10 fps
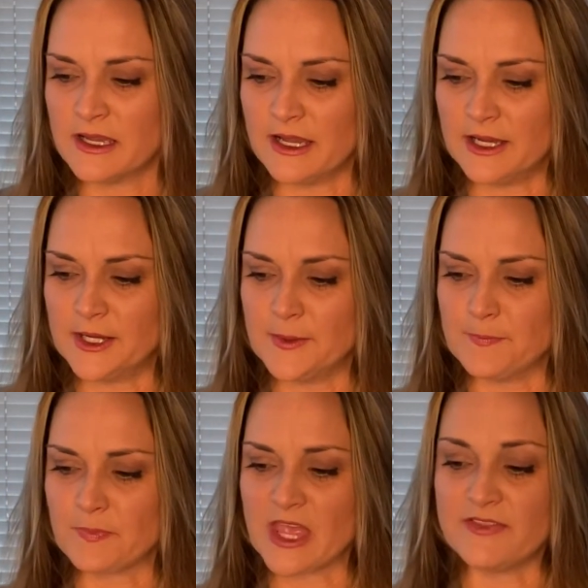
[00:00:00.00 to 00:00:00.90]

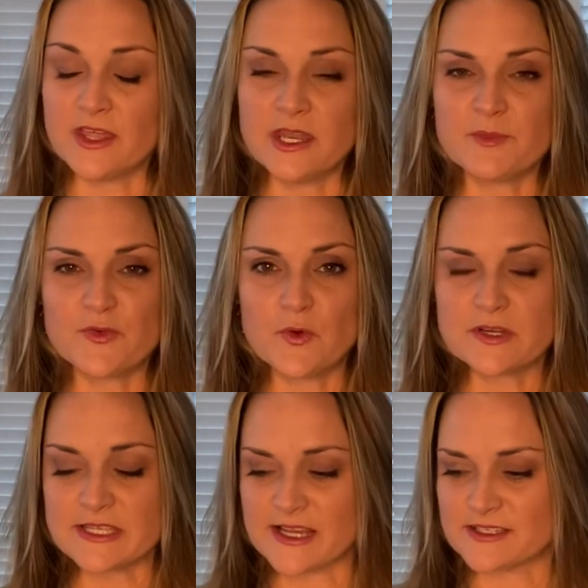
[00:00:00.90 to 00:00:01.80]
And then number 4
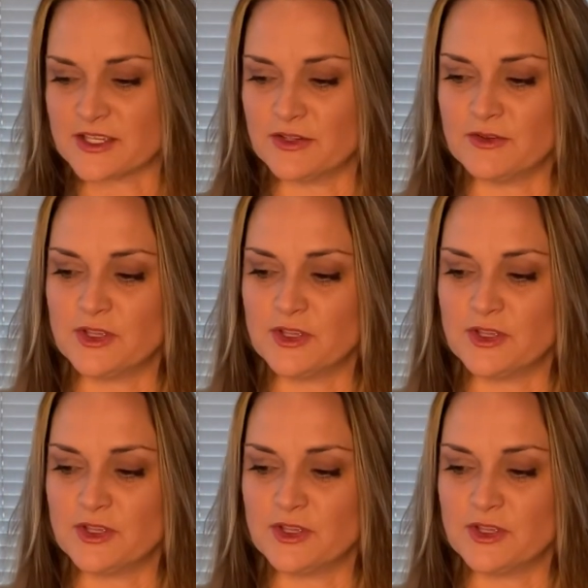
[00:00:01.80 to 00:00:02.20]
is execute.